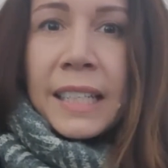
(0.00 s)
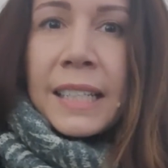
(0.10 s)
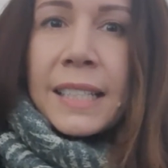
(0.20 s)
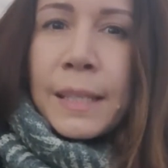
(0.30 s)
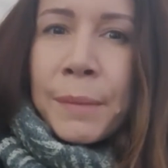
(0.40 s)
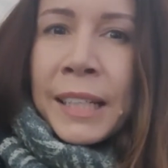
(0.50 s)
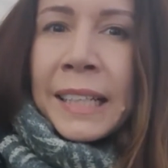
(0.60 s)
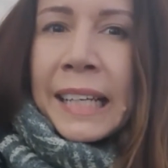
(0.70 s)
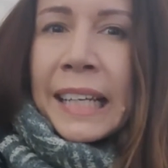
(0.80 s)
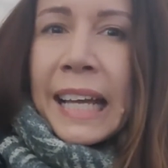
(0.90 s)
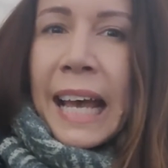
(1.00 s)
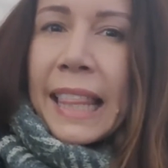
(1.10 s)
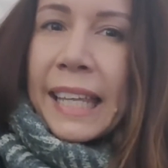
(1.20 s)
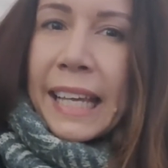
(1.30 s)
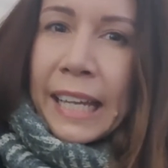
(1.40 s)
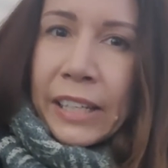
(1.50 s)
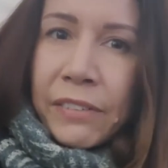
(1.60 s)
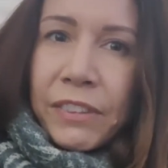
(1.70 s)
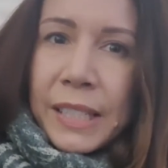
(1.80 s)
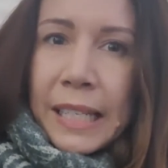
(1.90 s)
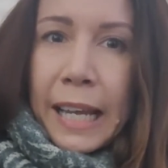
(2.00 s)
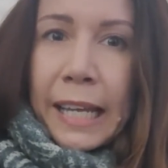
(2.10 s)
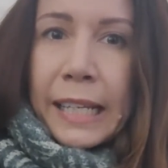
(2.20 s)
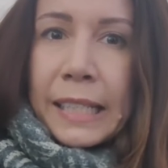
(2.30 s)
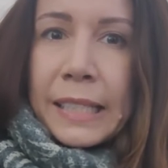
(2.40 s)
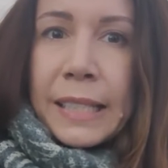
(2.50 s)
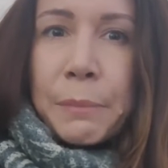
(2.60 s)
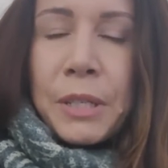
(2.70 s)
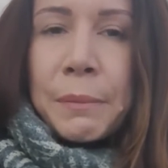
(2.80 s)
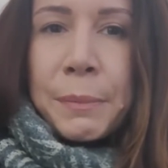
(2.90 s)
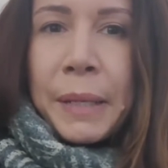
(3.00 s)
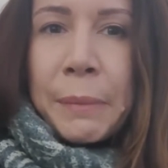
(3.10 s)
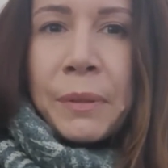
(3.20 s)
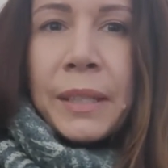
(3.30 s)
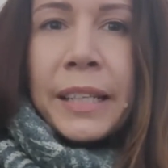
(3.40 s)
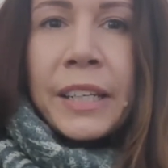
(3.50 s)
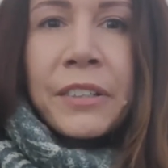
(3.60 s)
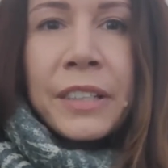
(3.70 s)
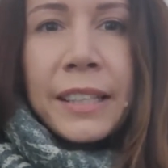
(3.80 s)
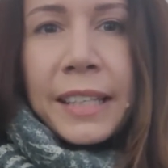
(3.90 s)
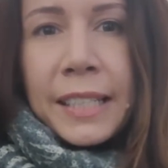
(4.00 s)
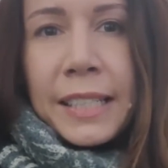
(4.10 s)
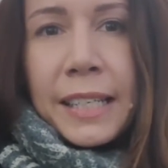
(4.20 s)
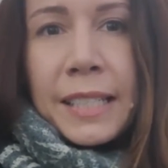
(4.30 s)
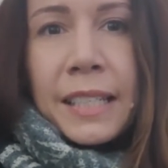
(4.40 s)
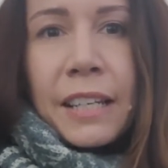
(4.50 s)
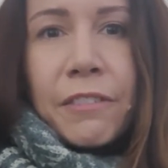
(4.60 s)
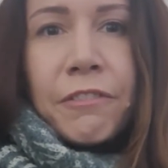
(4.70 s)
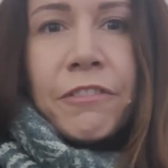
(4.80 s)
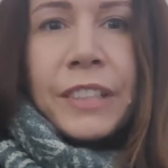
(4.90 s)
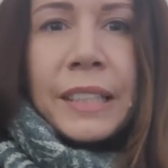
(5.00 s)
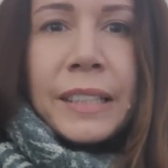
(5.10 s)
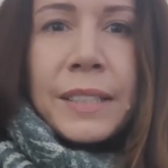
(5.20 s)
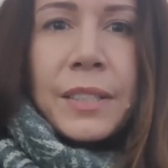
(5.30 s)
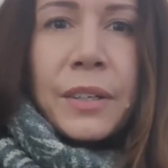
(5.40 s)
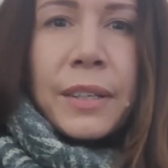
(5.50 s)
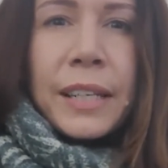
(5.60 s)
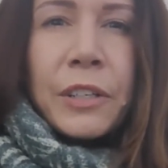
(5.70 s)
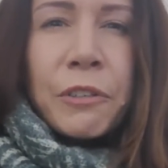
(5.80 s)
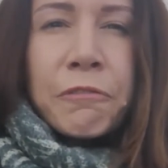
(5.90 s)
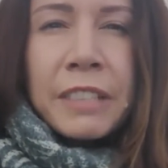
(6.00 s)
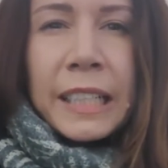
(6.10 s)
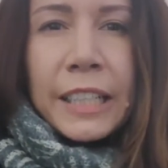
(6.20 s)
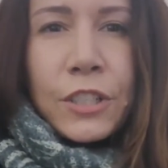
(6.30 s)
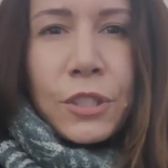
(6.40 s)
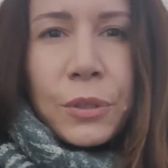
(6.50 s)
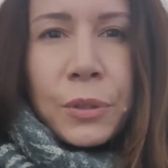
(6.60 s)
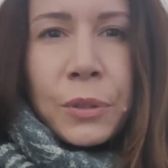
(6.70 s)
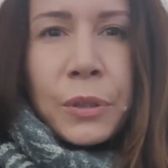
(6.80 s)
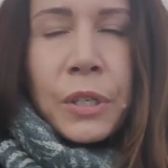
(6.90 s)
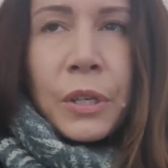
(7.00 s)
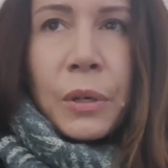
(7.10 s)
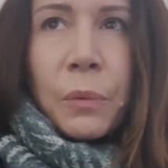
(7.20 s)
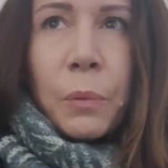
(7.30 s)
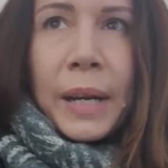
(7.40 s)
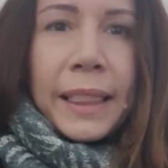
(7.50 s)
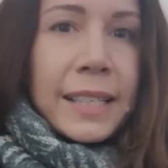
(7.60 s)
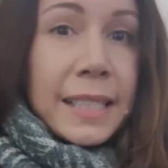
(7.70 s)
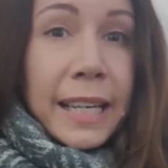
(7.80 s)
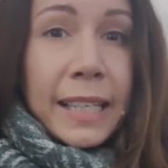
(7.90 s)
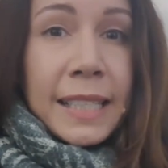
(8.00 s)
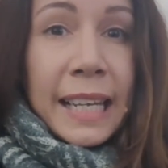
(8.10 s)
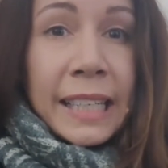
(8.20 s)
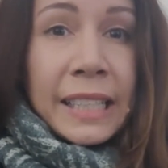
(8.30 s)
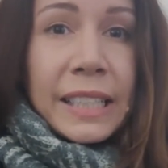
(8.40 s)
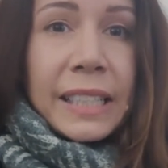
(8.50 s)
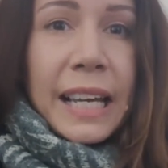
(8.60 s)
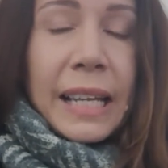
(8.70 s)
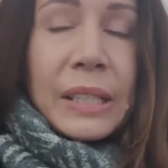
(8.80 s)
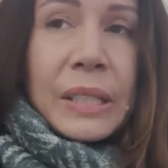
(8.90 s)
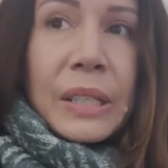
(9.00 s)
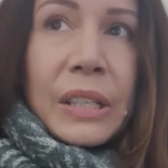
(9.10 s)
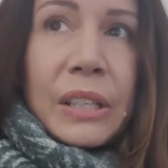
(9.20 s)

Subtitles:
Similarly, at the end of the day, sometimes people linger at their desk and feel as though they're not really sure when the day has ended and